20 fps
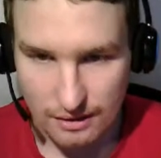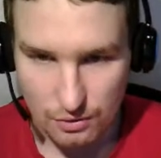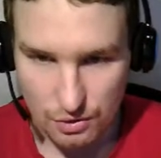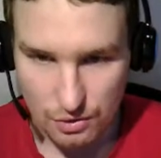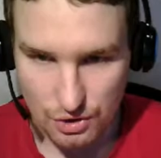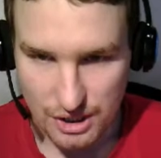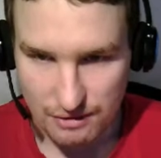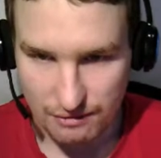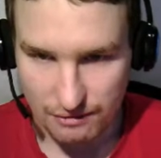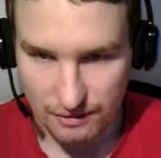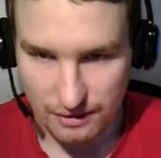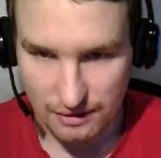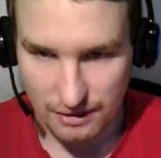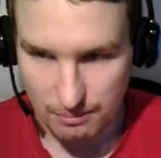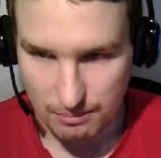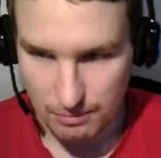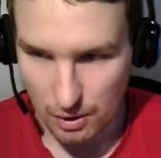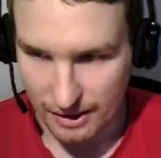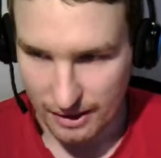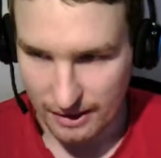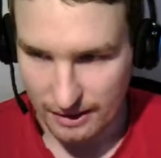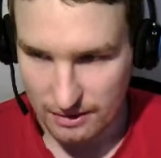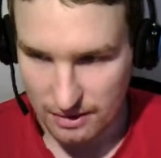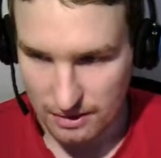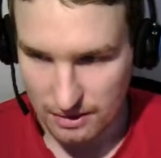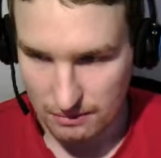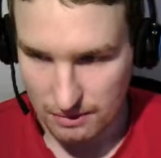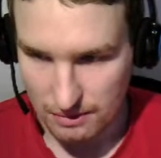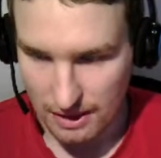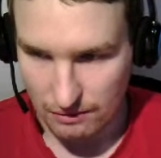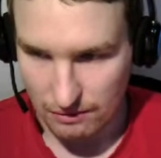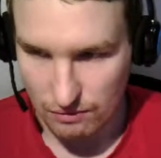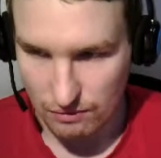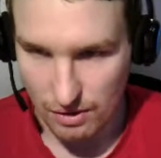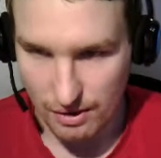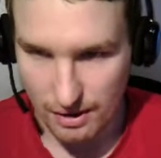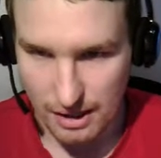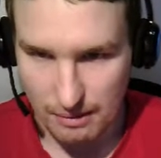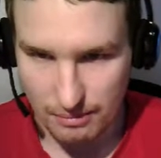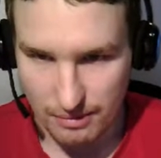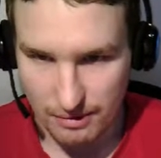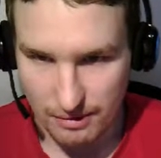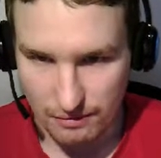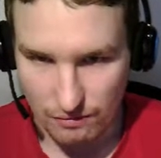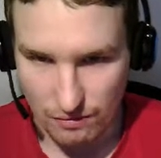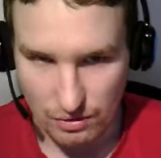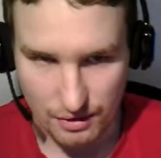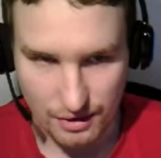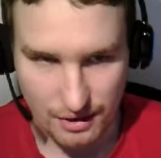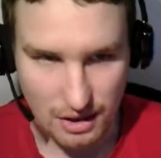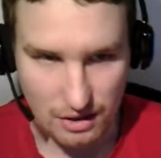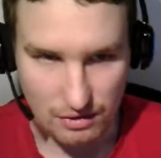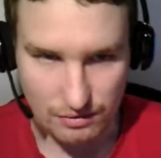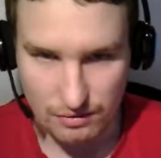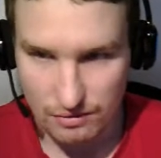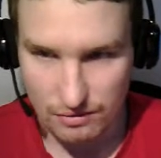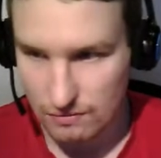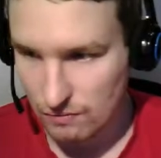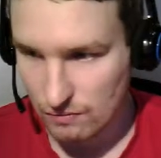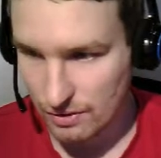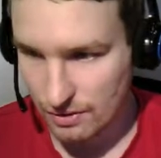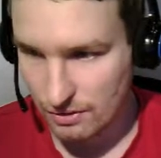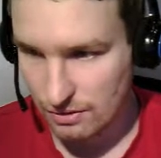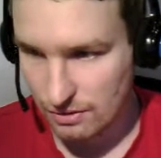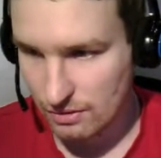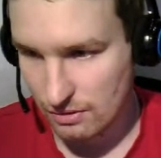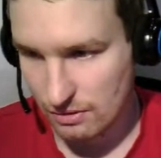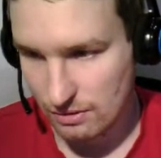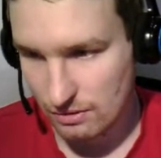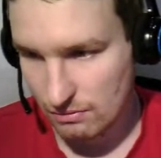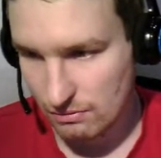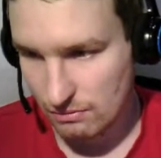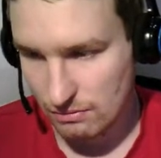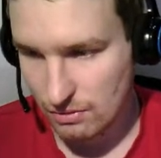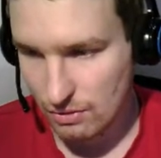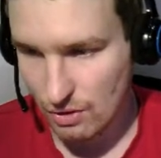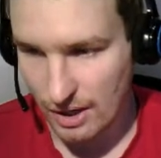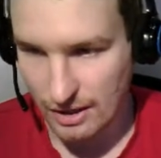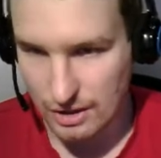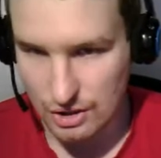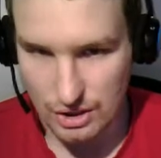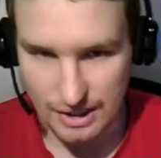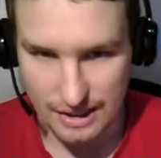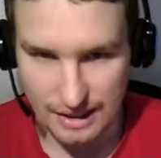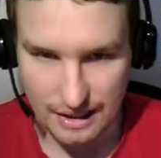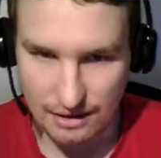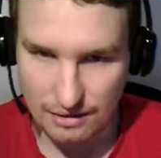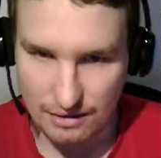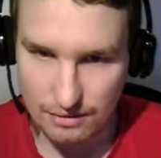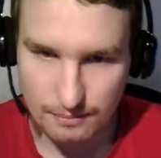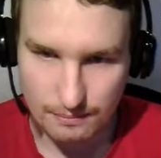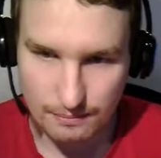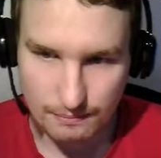shift the pointer like one up and one down, what you actually need.